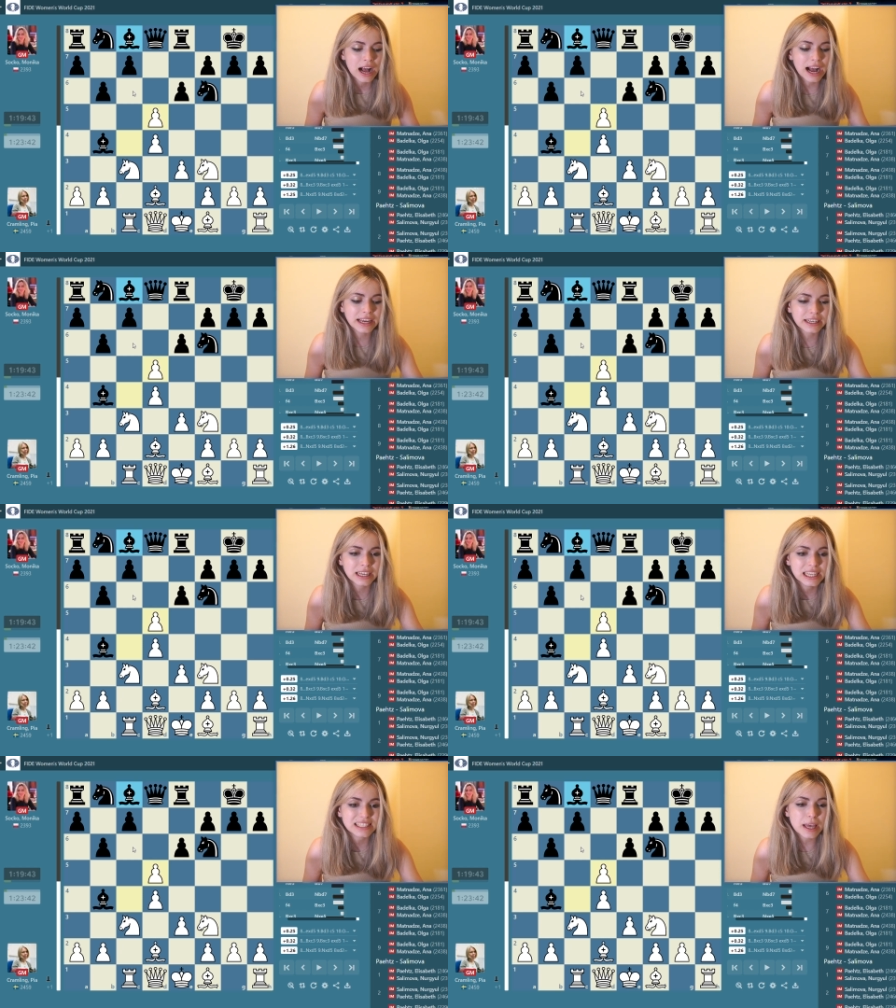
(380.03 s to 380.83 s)
And
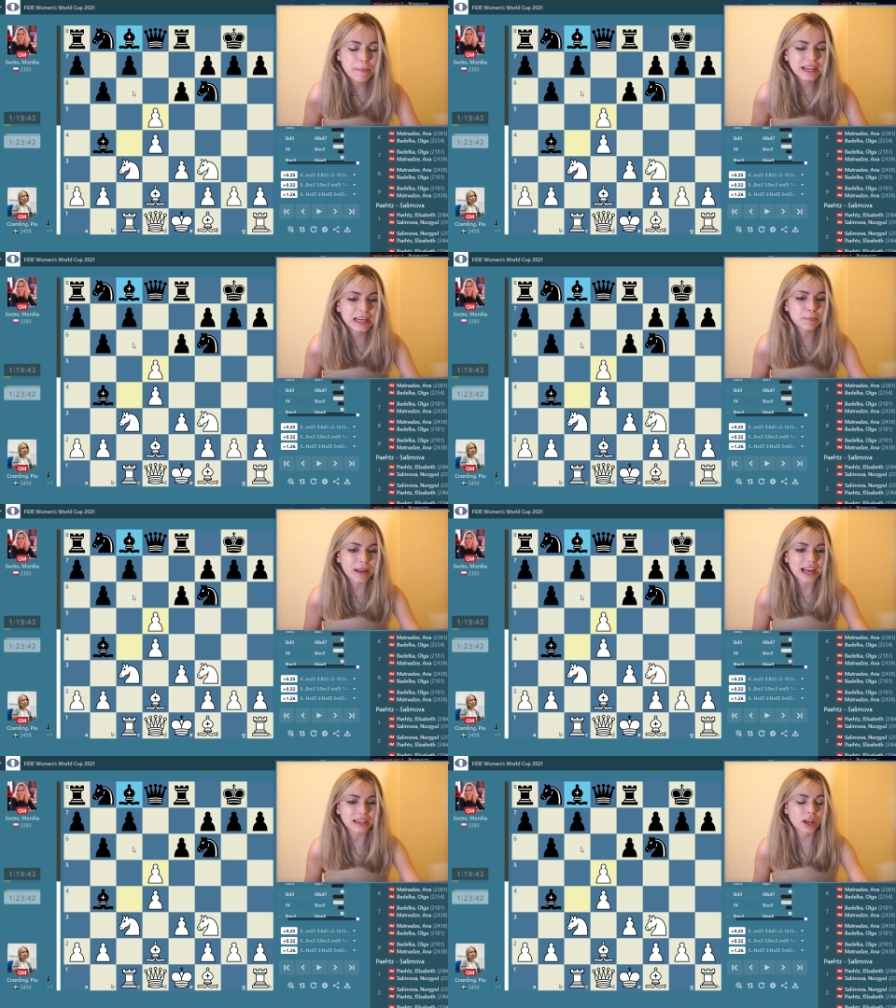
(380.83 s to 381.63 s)
typically
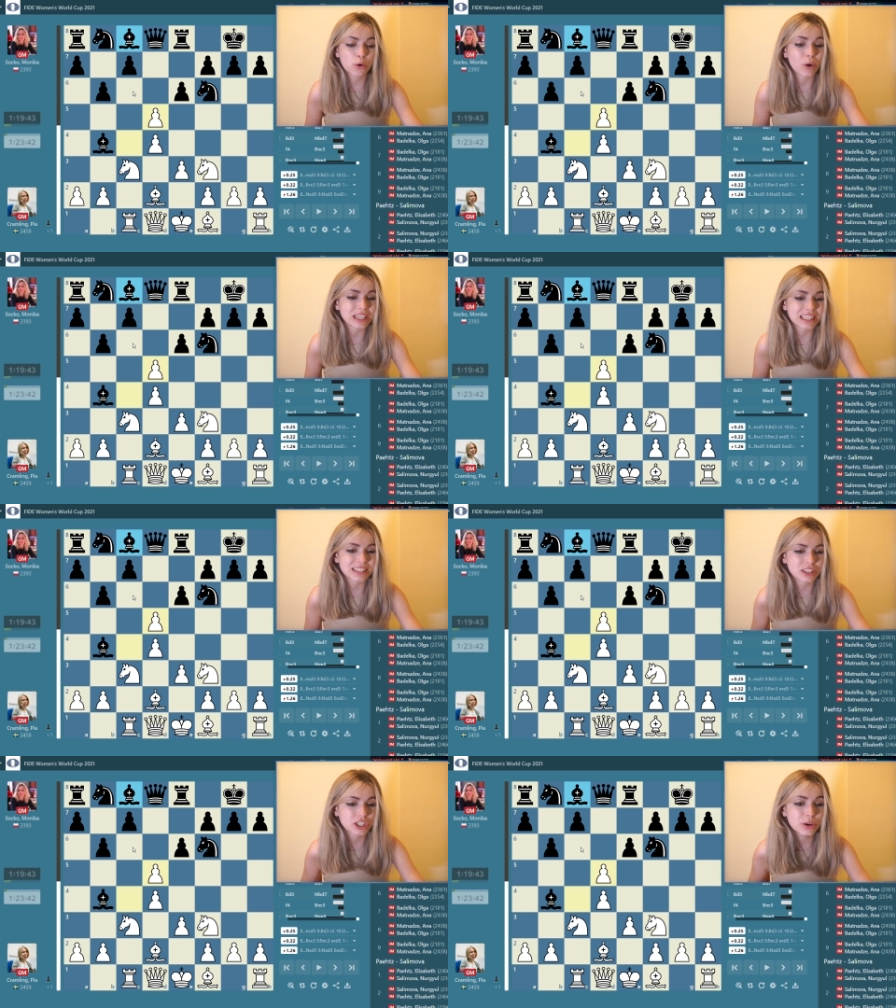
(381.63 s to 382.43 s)
white
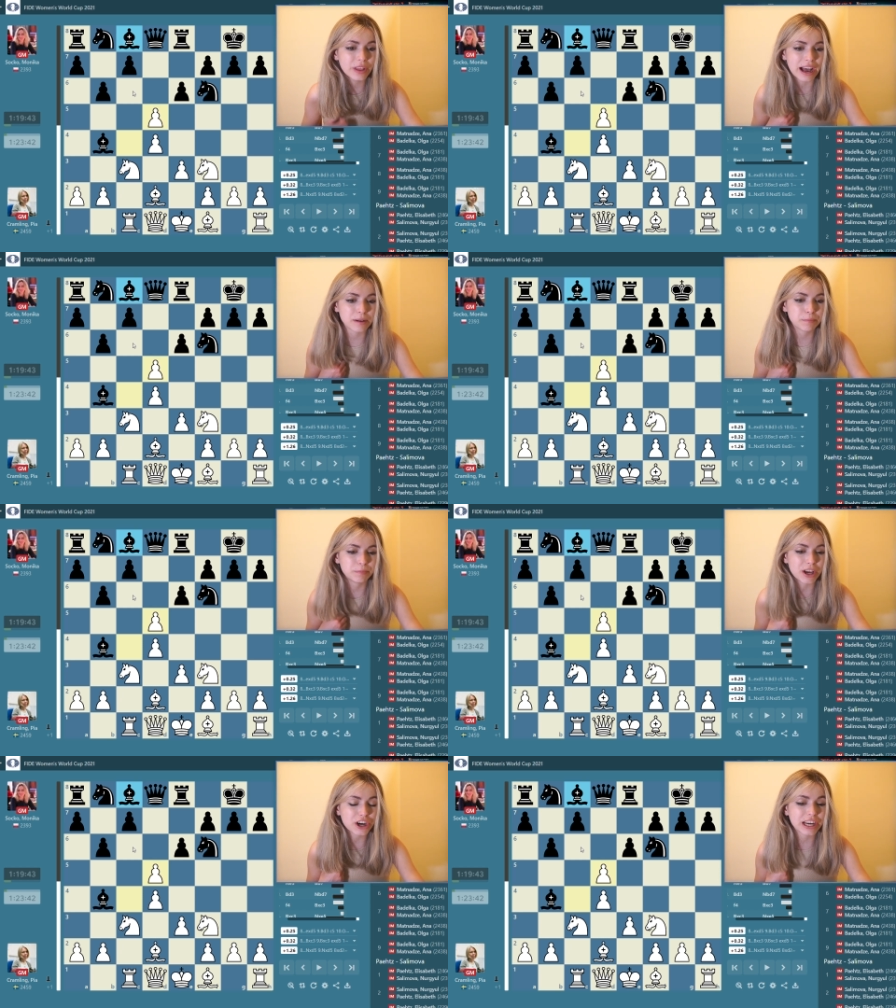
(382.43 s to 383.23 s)
doesn't do that
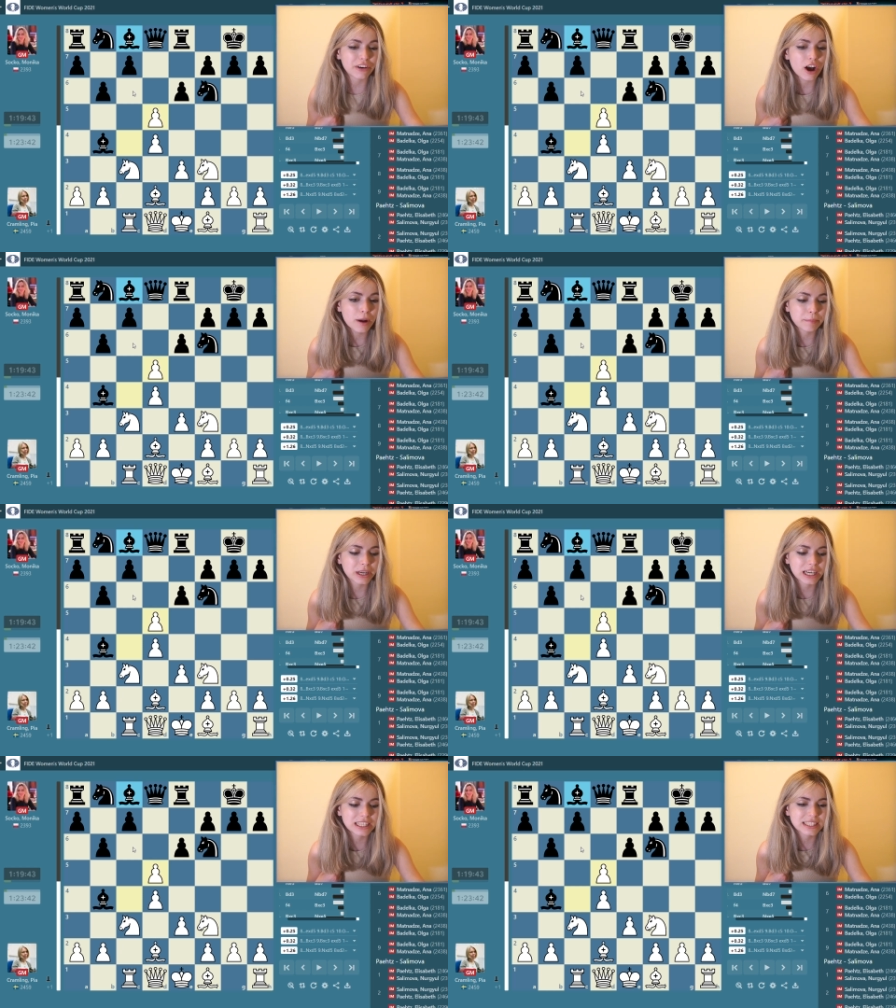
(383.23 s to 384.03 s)
earlier on,
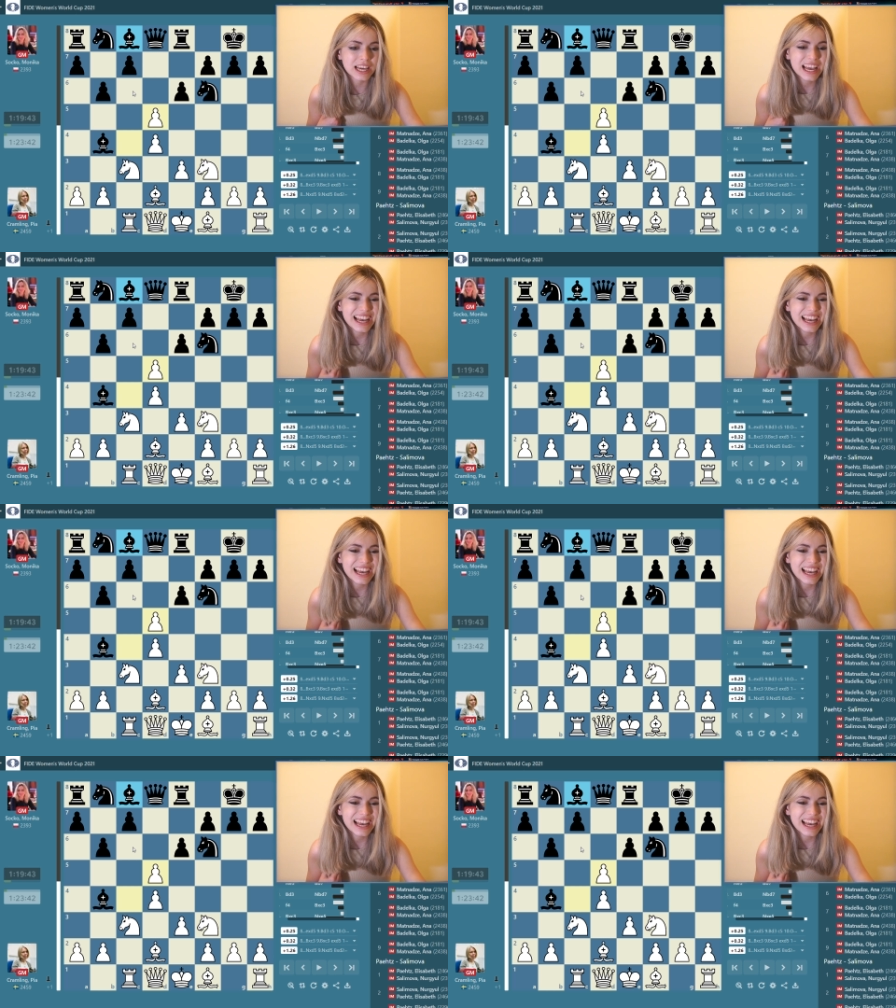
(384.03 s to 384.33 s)
because